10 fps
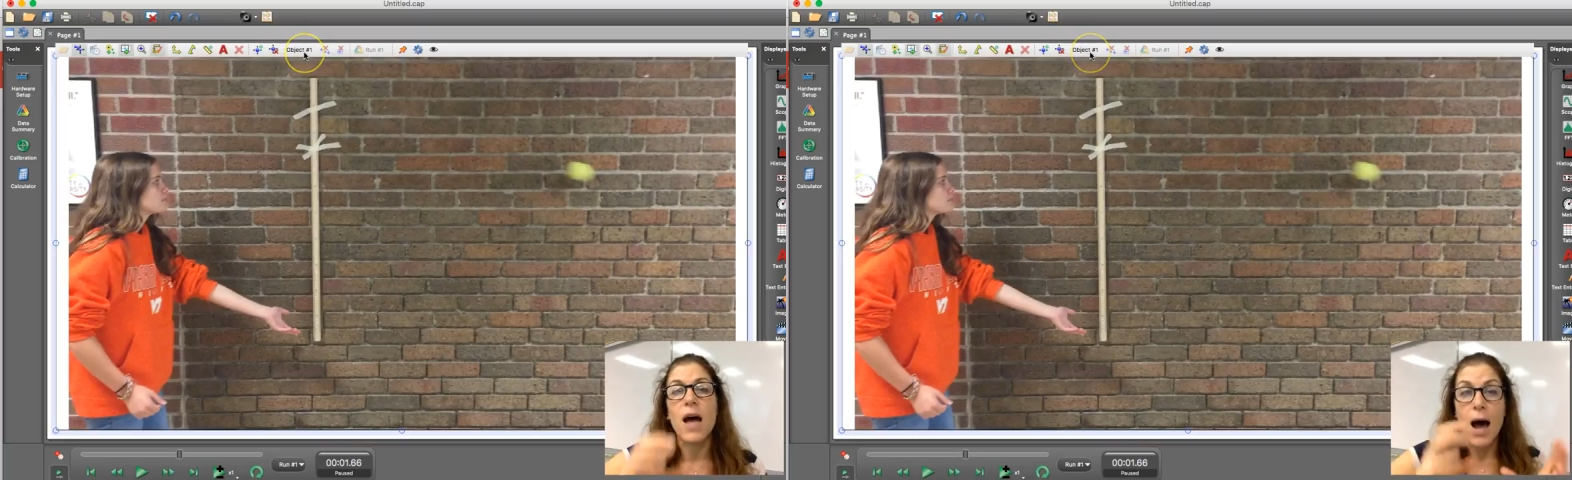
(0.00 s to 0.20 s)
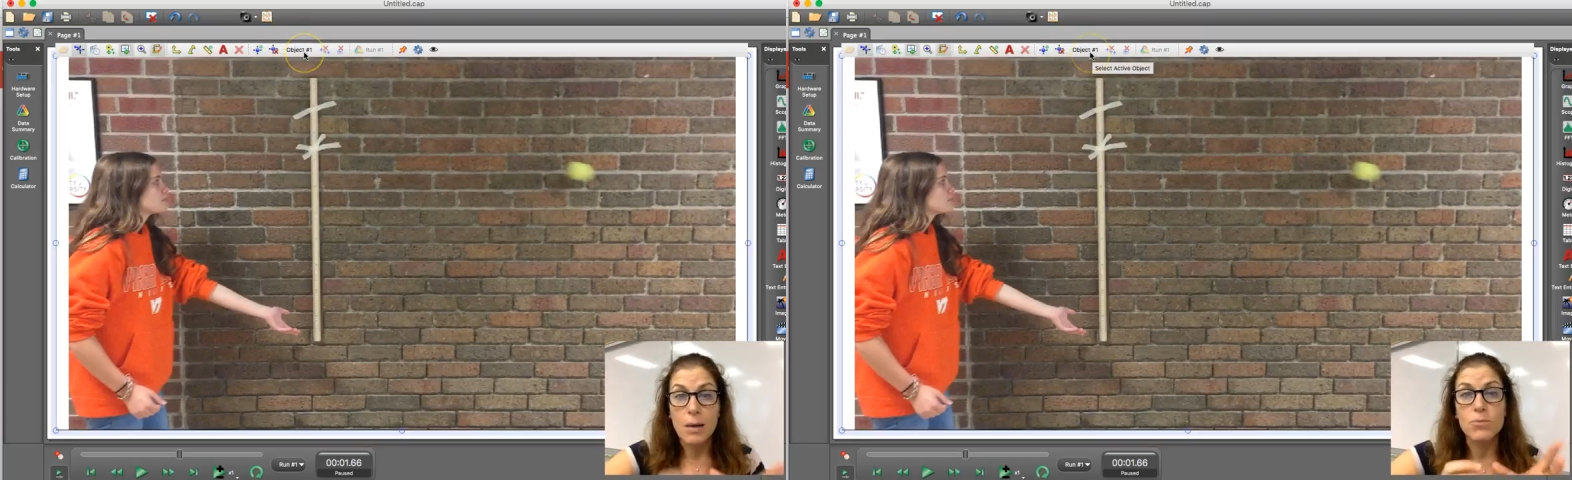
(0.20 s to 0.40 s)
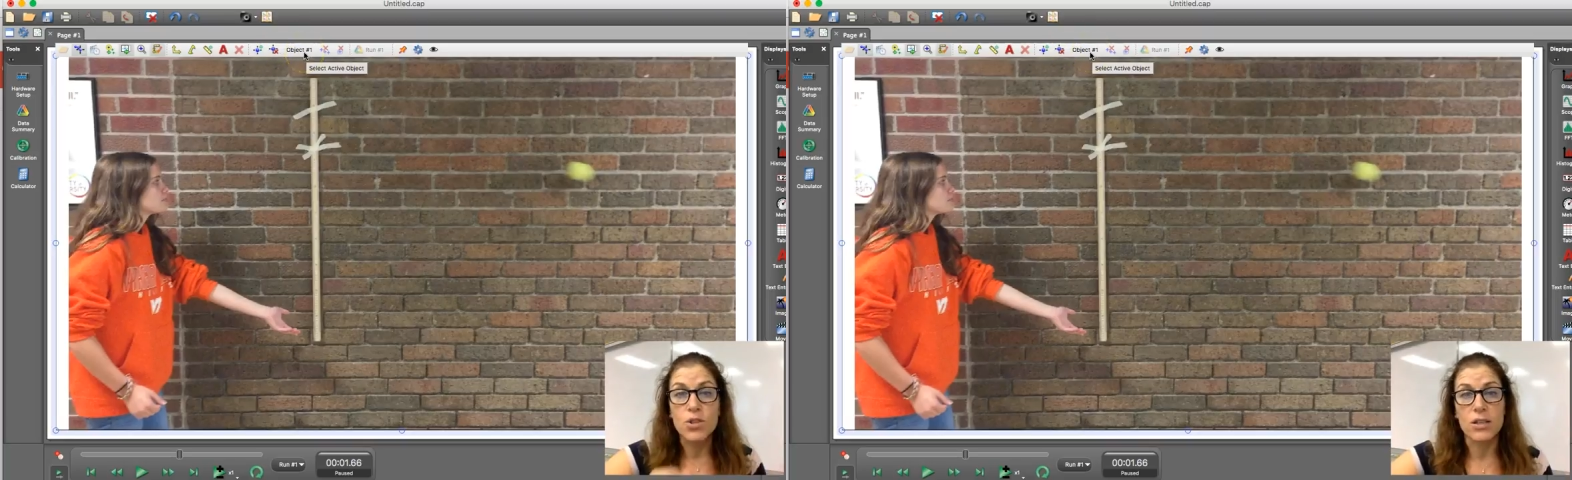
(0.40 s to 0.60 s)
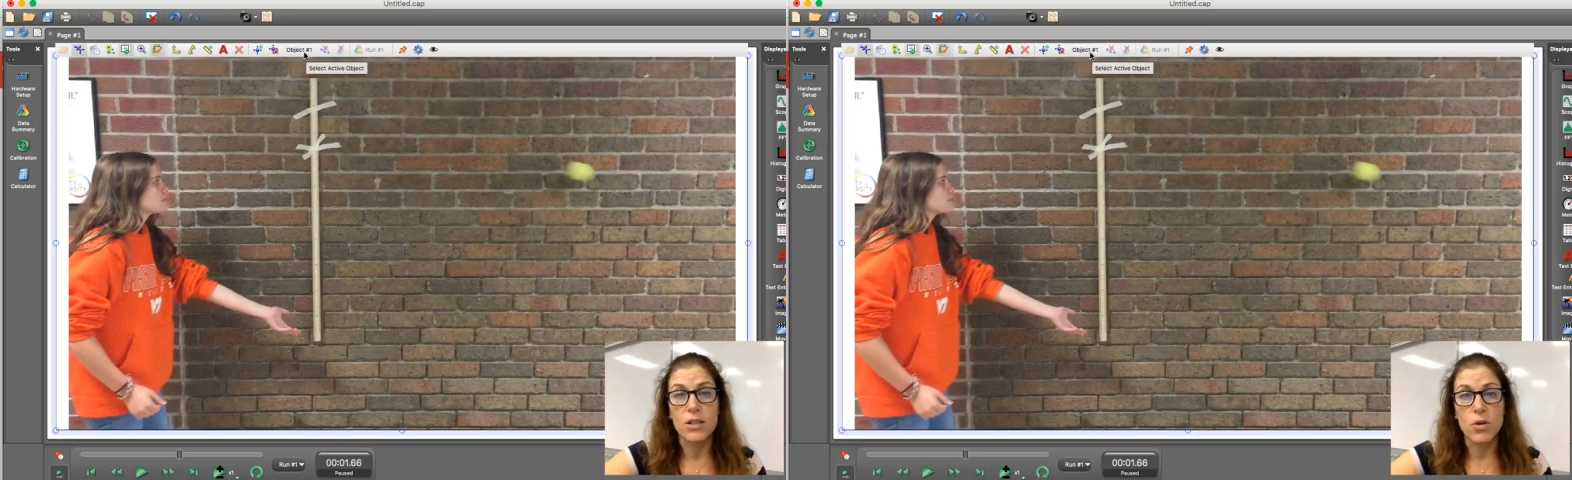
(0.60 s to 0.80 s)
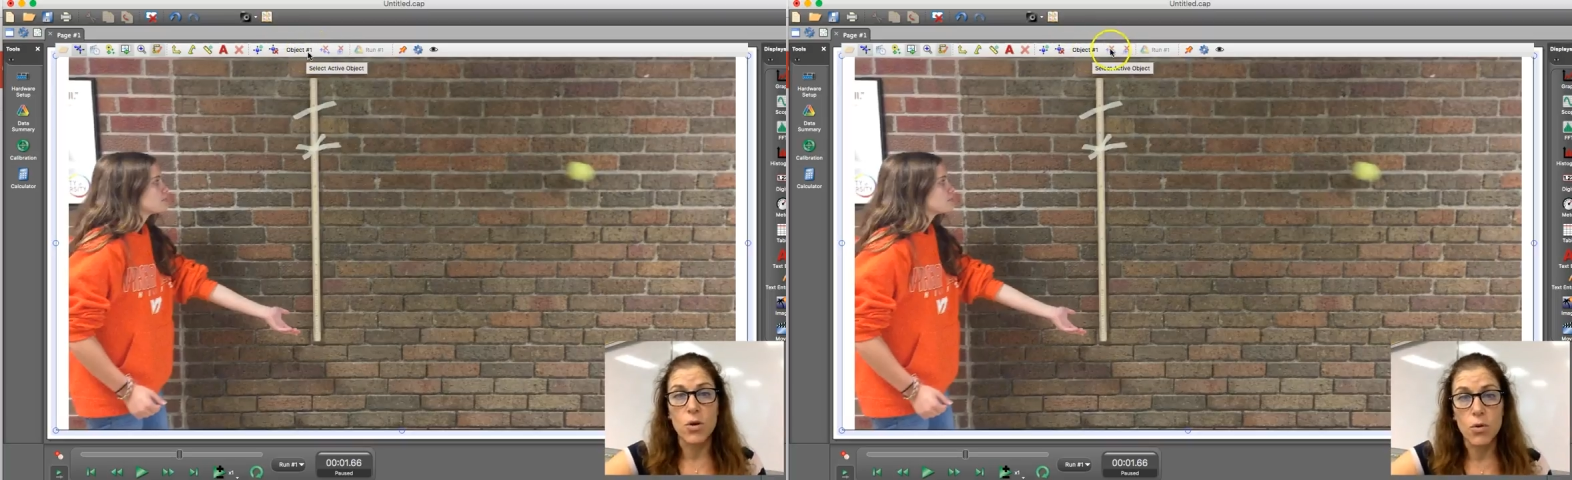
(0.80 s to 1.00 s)
object
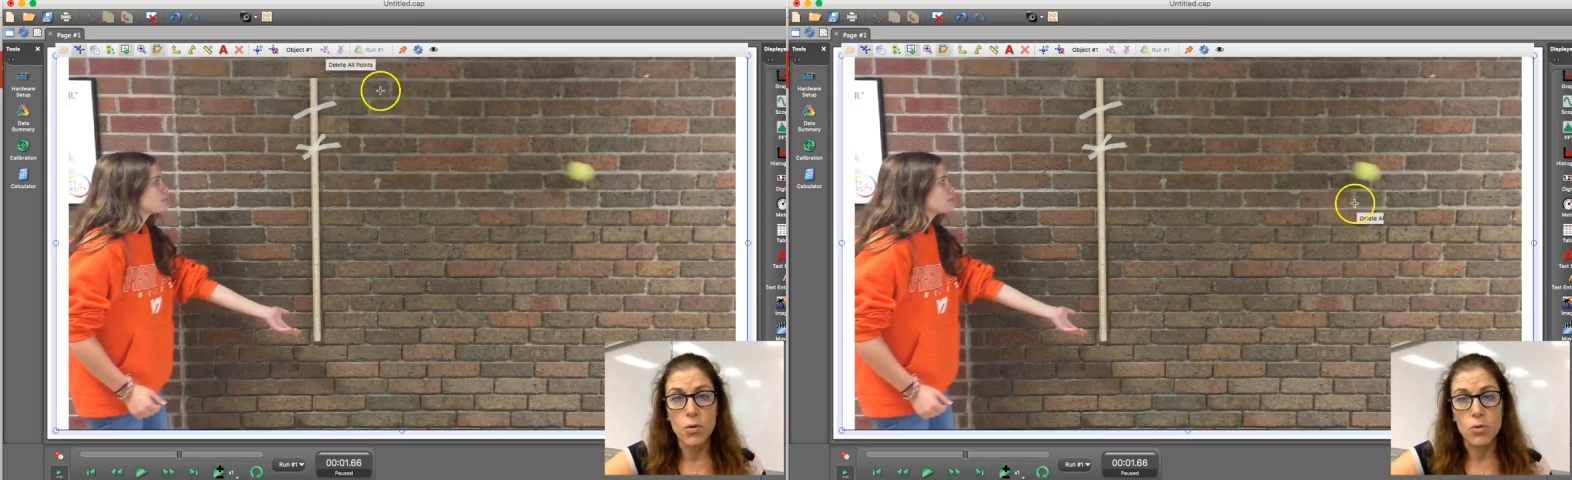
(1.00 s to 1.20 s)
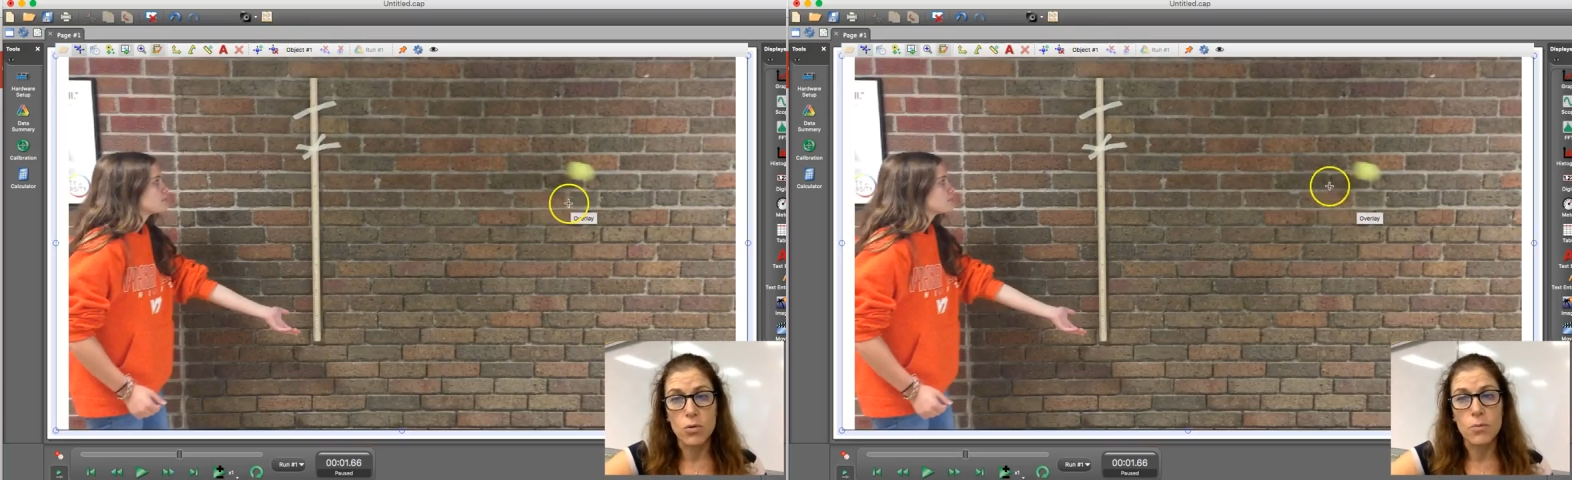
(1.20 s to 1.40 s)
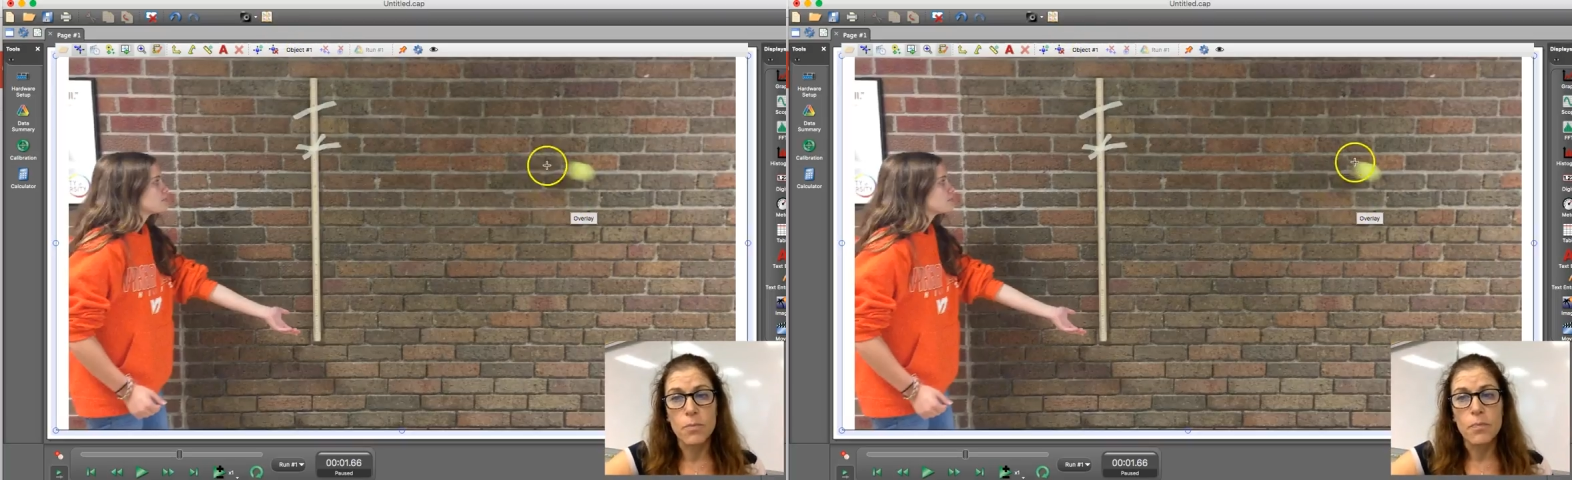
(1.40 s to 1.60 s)
as a whole.